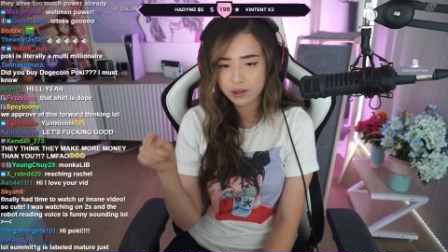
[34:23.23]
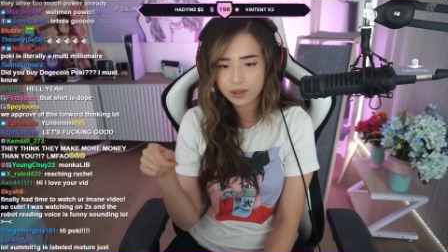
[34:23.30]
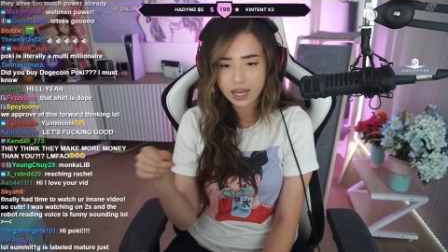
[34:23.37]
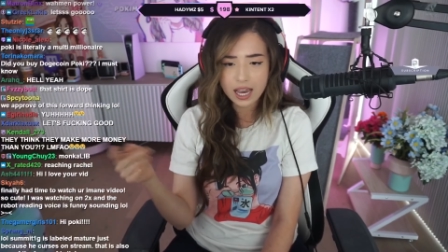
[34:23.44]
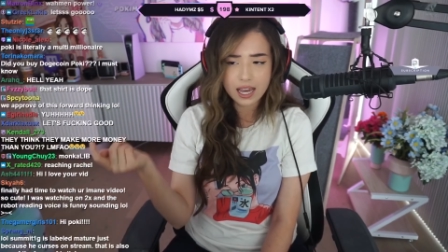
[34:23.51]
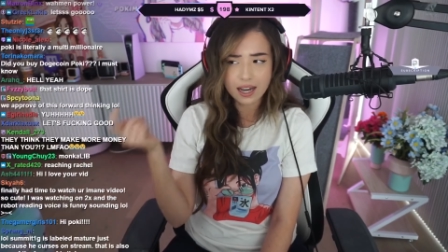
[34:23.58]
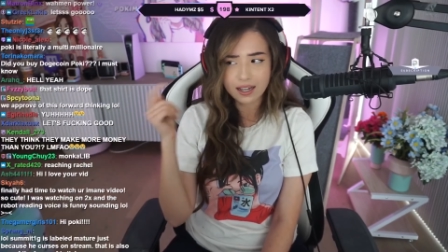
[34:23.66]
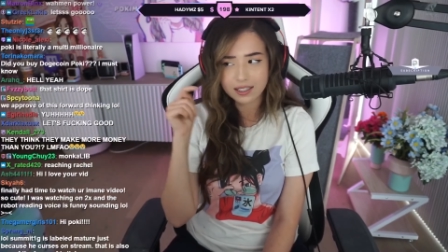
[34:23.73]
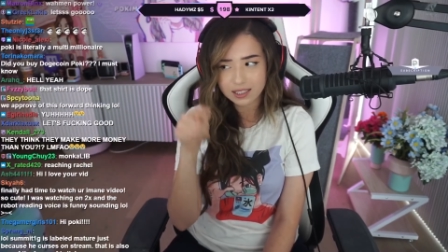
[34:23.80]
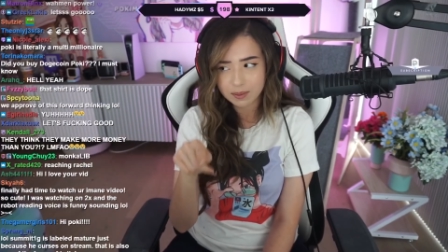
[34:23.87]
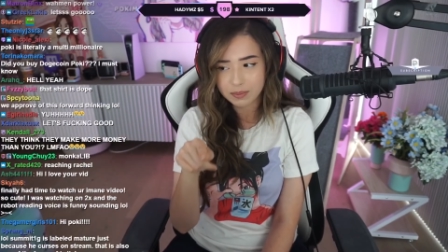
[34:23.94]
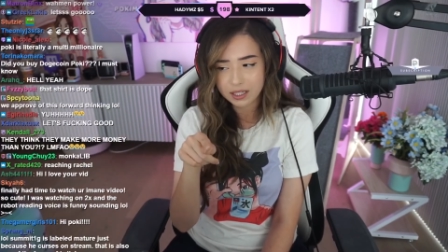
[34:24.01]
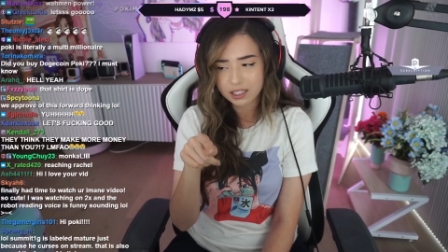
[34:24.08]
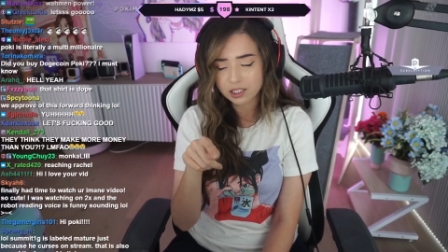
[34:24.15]
okay, I
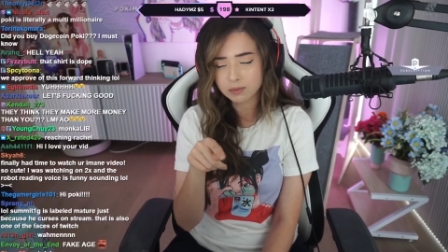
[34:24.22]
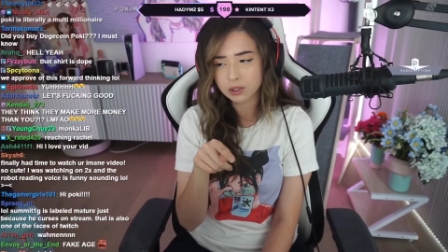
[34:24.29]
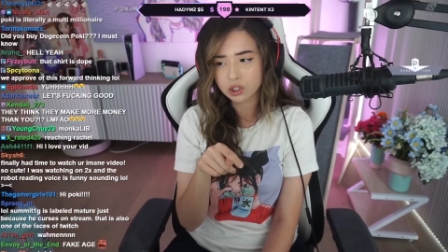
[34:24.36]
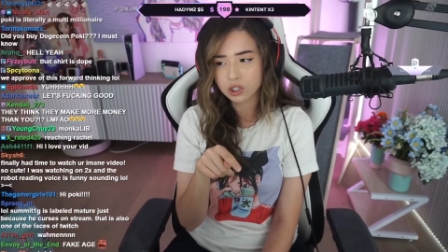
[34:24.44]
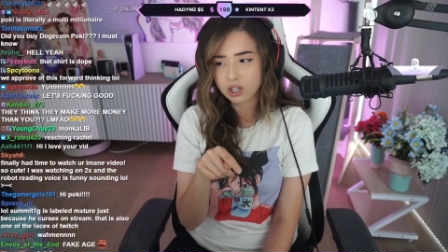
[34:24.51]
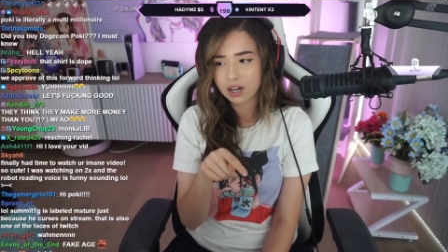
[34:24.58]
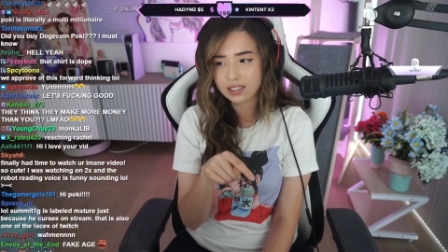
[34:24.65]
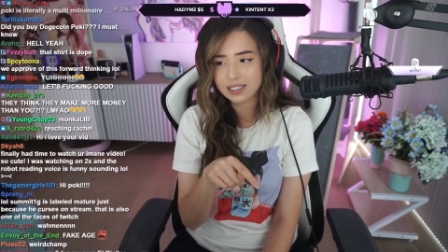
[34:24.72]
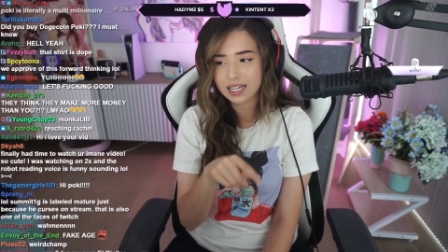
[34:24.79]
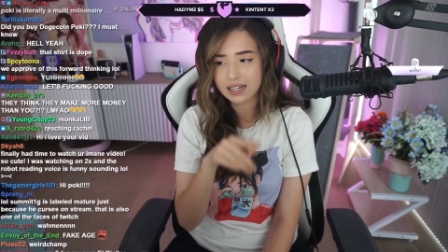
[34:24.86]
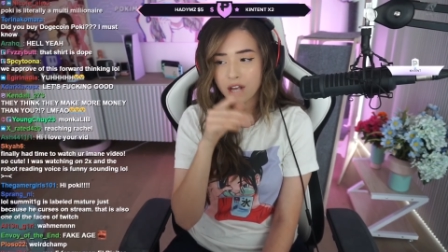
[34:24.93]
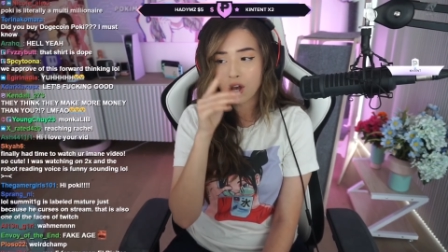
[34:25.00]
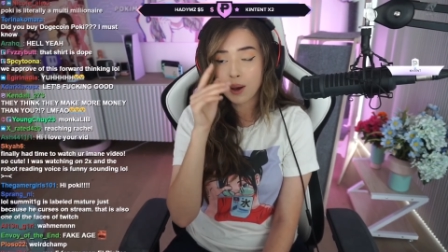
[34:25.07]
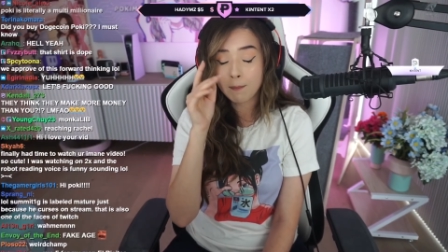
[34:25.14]
accept that it's mature
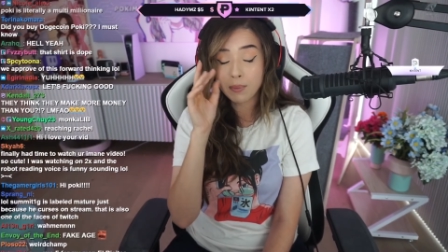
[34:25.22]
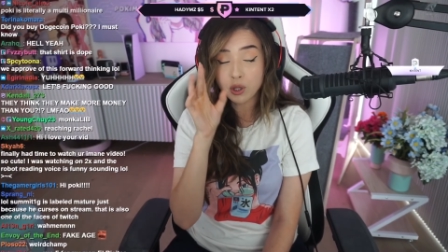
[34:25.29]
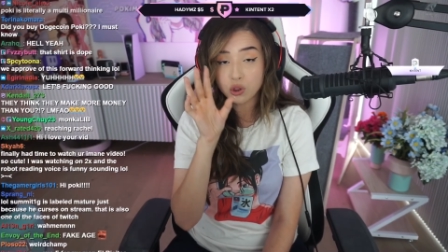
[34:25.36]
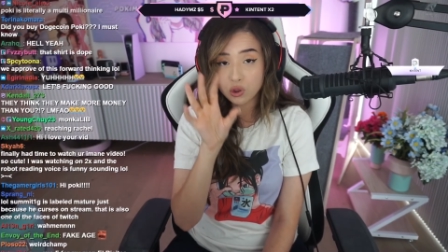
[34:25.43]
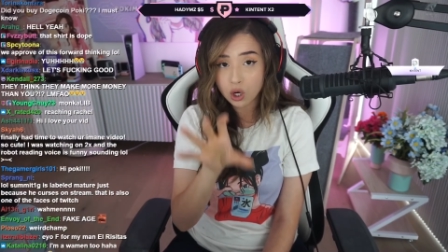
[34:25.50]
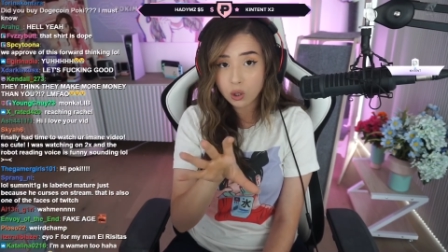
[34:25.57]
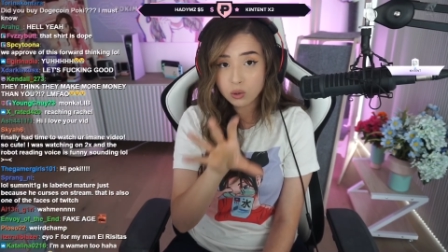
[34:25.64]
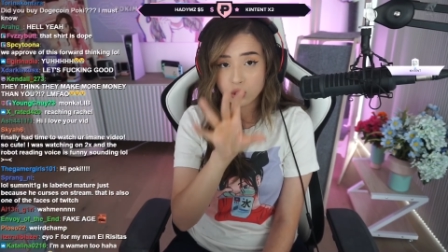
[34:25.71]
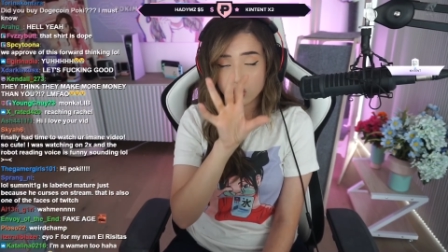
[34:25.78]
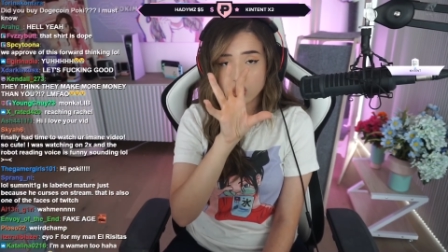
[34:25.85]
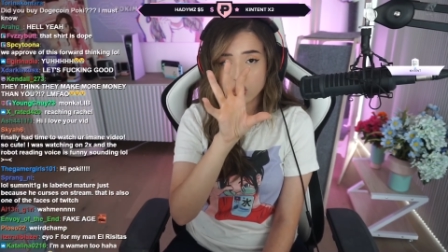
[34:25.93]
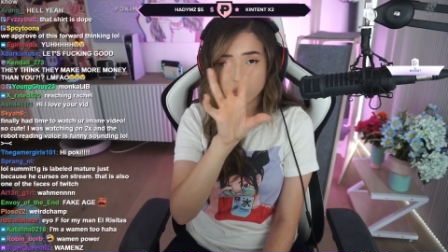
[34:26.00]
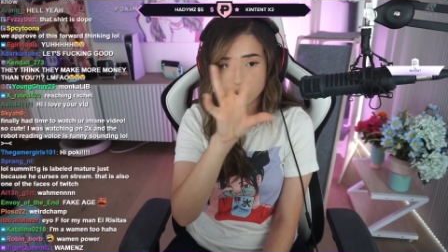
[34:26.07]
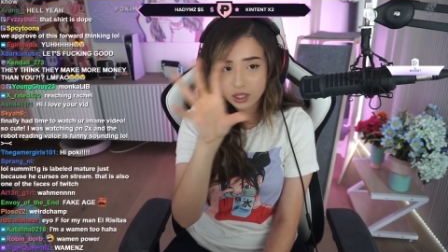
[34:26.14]
content, but those
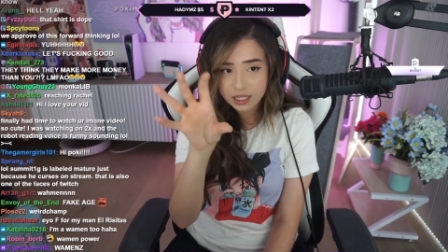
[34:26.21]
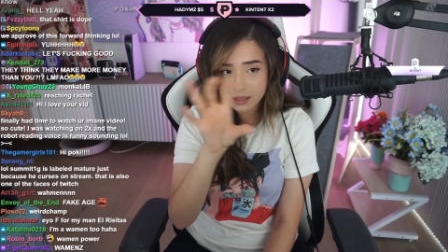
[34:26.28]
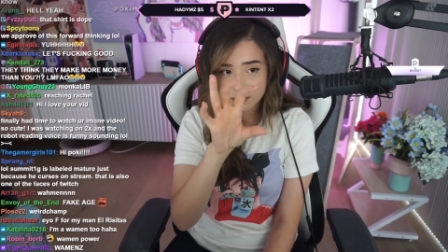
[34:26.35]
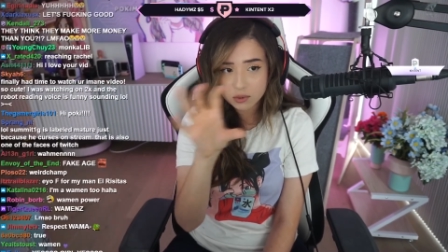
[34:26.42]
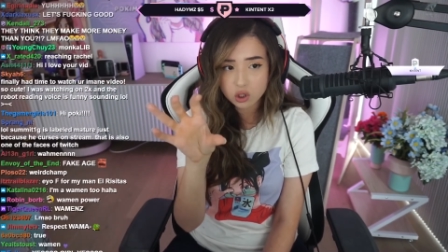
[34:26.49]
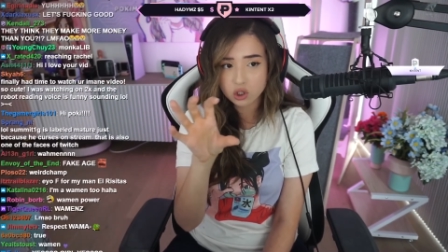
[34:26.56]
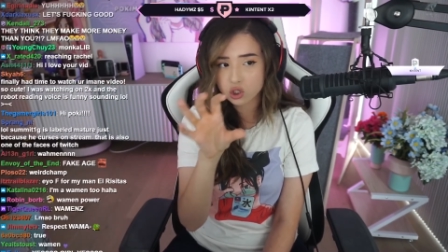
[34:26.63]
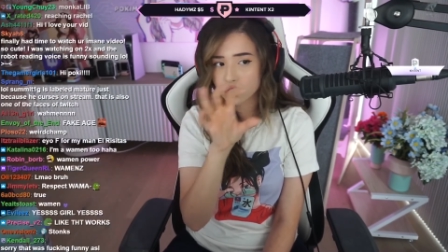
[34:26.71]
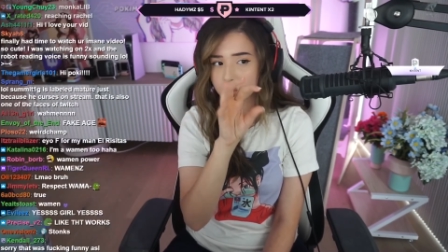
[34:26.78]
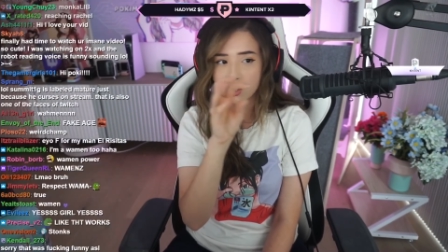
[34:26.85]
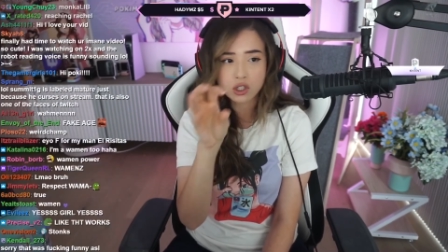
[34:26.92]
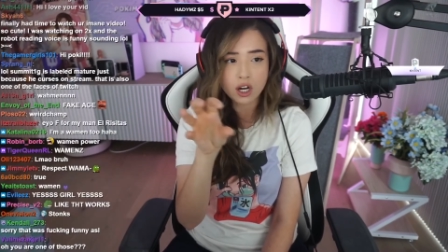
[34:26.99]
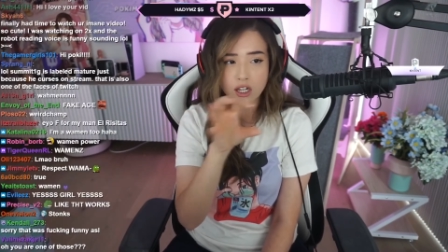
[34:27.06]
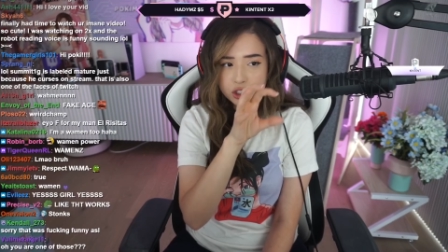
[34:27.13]
streams
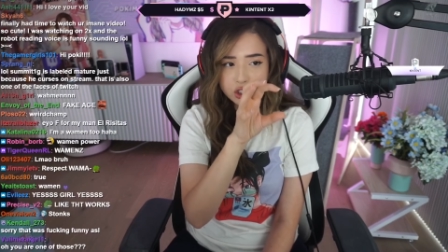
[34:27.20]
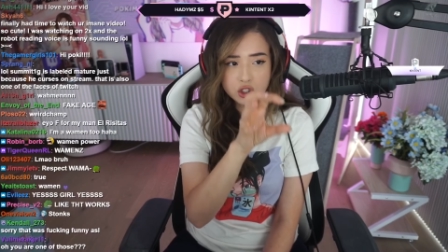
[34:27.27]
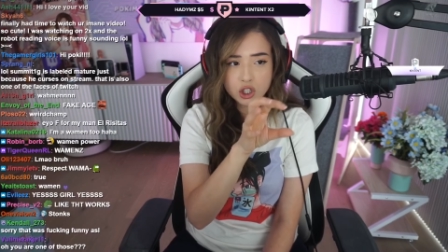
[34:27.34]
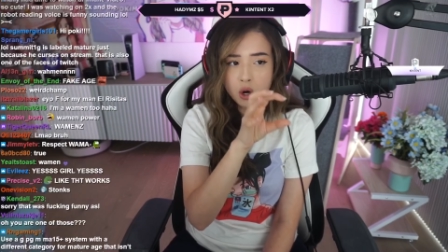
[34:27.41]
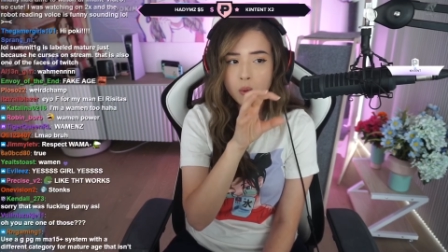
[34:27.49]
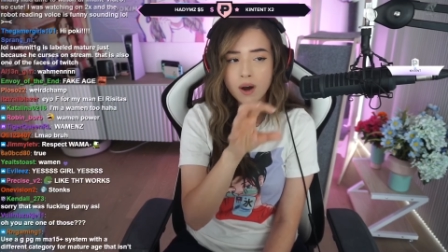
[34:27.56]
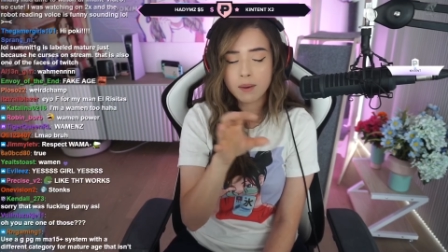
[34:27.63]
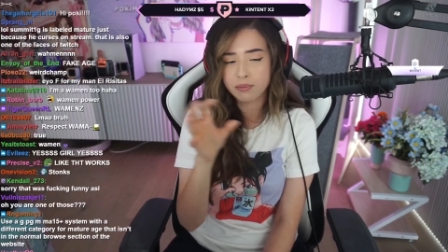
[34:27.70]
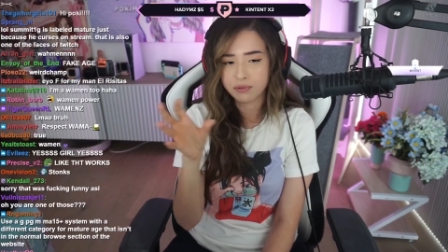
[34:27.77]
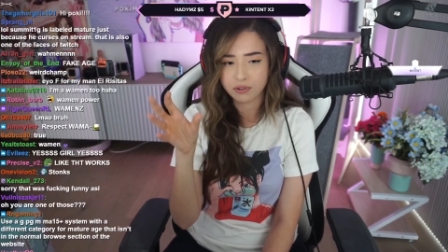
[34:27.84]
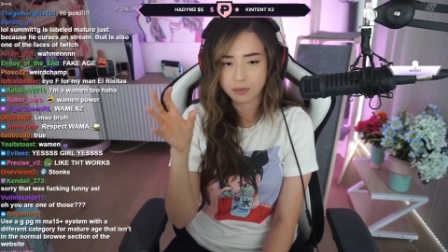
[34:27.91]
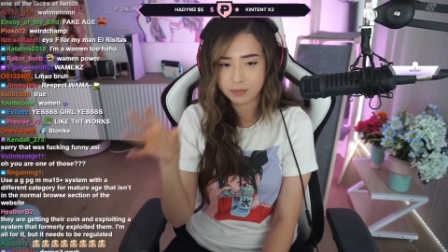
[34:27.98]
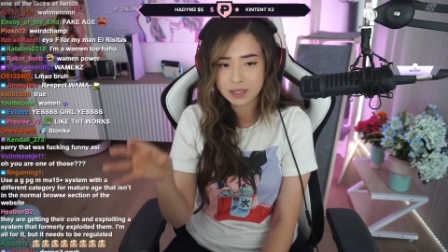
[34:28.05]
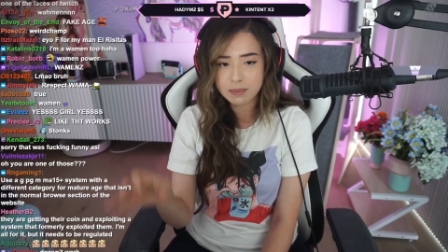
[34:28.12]
should not show up
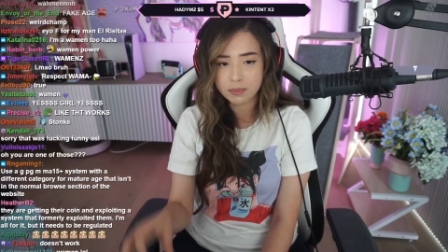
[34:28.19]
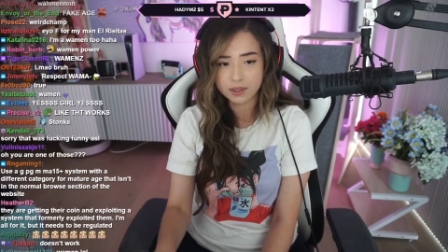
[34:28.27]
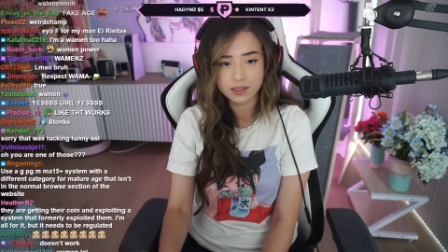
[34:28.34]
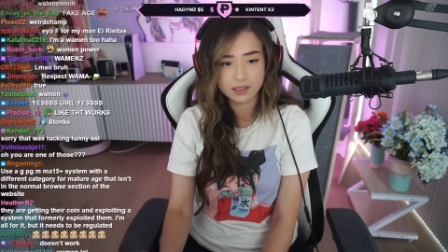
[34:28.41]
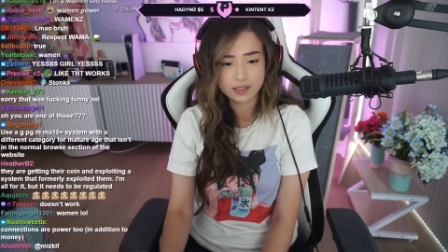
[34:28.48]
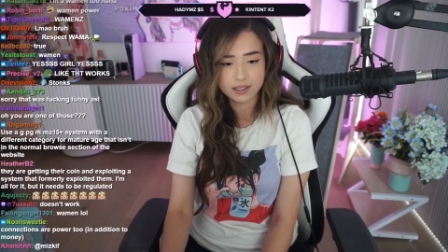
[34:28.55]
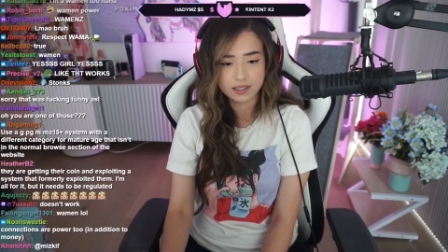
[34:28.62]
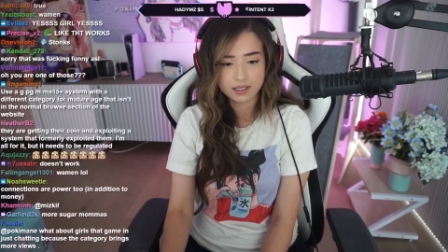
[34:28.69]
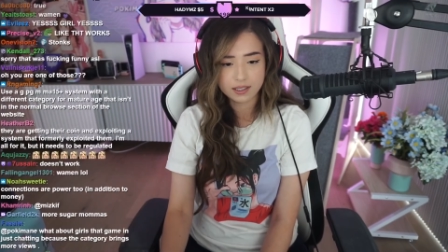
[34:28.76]
for people